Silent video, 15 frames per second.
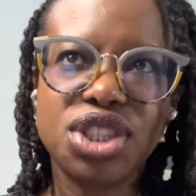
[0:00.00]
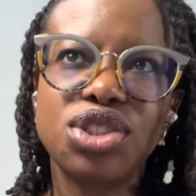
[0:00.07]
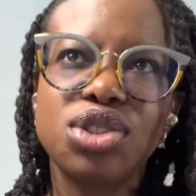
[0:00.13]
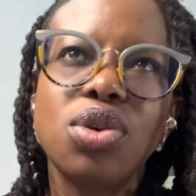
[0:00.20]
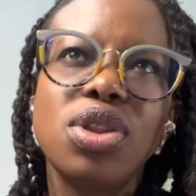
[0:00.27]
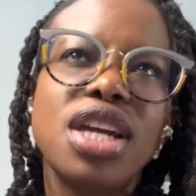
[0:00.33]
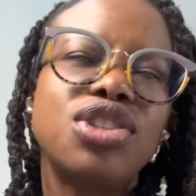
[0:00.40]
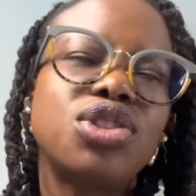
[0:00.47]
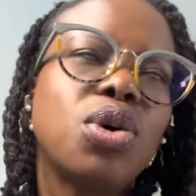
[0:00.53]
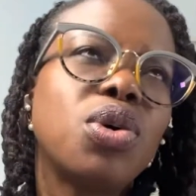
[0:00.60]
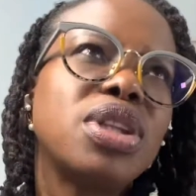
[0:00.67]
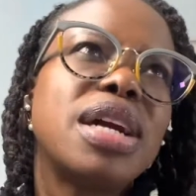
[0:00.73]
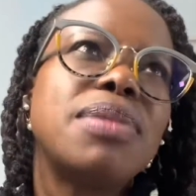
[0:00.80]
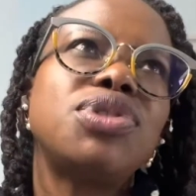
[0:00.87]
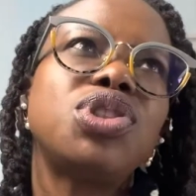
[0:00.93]
So they told
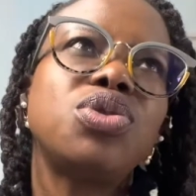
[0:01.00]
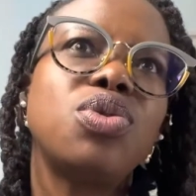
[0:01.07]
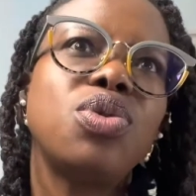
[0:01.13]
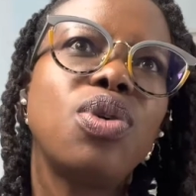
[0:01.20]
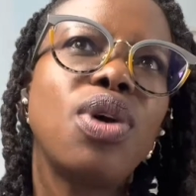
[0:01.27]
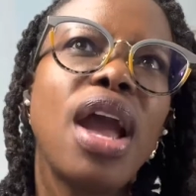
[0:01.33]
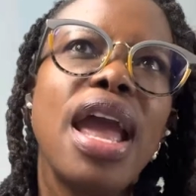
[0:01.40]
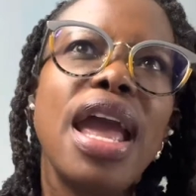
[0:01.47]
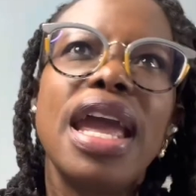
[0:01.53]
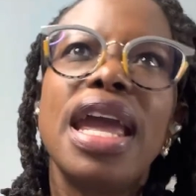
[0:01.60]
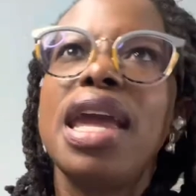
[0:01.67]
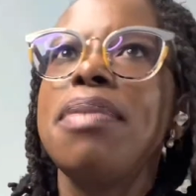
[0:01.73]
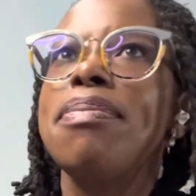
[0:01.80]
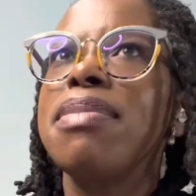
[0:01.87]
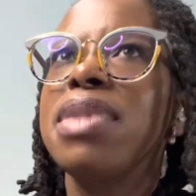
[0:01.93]
them to
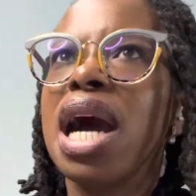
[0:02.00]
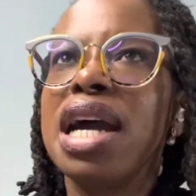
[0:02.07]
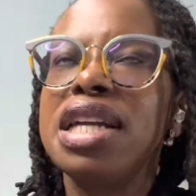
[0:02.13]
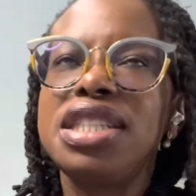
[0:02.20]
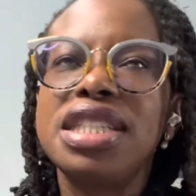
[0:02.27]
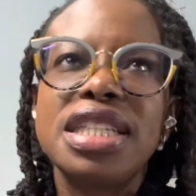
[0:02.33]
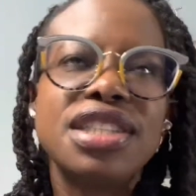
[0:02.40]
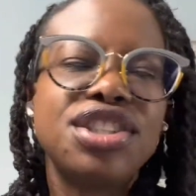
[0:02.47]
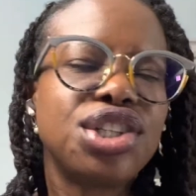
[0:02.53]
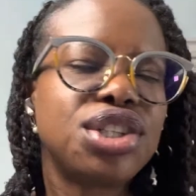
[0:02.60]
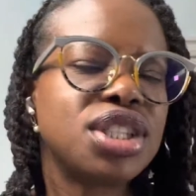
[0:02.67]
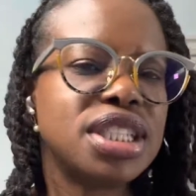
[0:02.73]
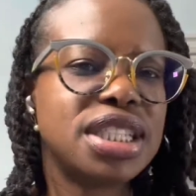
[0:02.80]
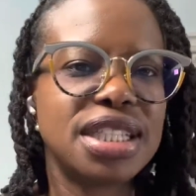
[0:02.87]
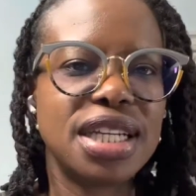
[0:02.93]
imagine
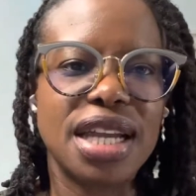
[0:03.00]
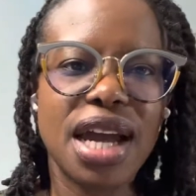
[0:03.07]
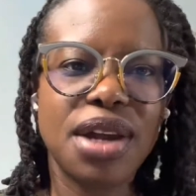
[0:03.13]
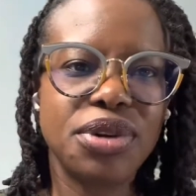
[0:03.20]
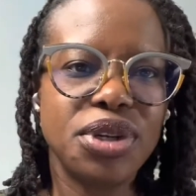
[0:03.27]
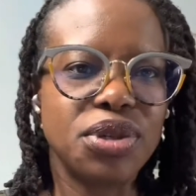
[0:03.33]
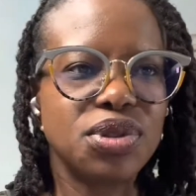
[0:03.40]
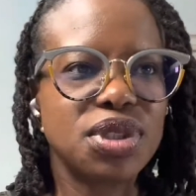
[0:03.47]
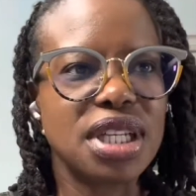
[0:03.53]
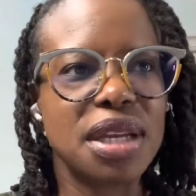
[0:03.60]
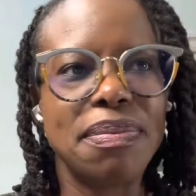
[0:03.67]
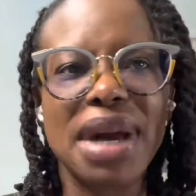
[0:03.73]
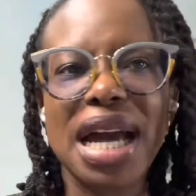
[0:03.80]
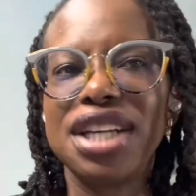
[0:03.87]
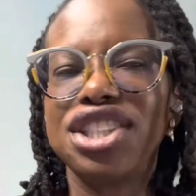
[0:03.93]
certain scenarios.
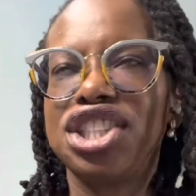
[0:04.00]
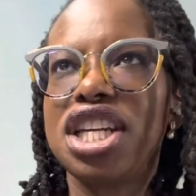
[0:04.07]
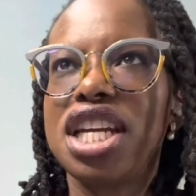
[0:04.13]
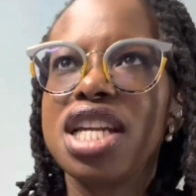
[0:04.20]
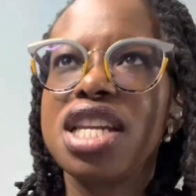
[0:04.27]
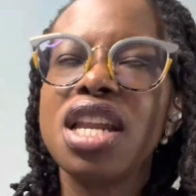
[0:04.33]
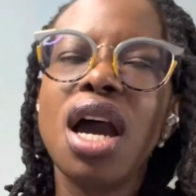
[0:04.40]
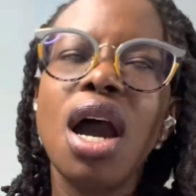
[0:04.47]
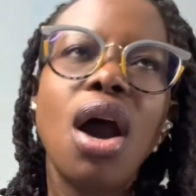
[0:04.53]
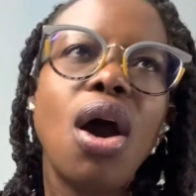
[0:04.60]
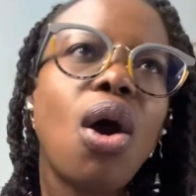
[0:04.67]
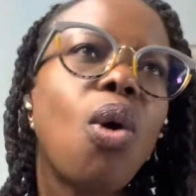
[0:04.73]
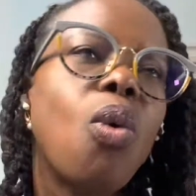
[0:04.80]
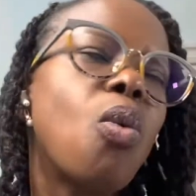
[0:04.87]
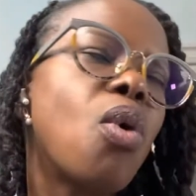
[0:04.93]
Imagine
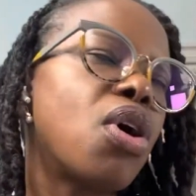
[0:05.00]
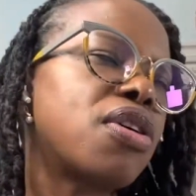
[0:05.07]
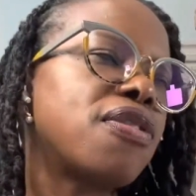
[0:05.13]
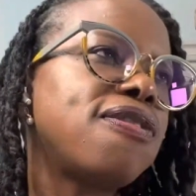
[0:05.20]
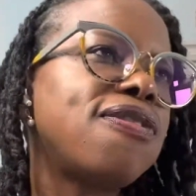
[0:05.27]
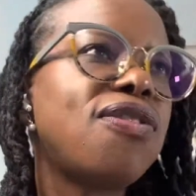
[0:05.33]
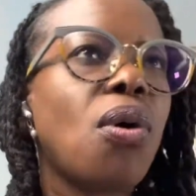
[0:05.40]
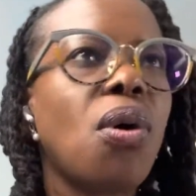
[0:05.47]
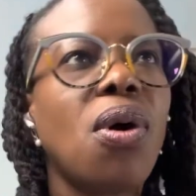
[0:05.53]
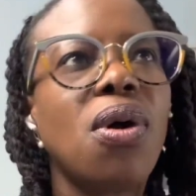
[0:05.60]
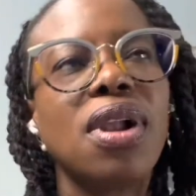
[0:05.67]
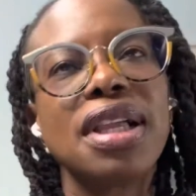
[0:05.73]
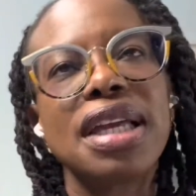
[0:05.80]
a waterfall.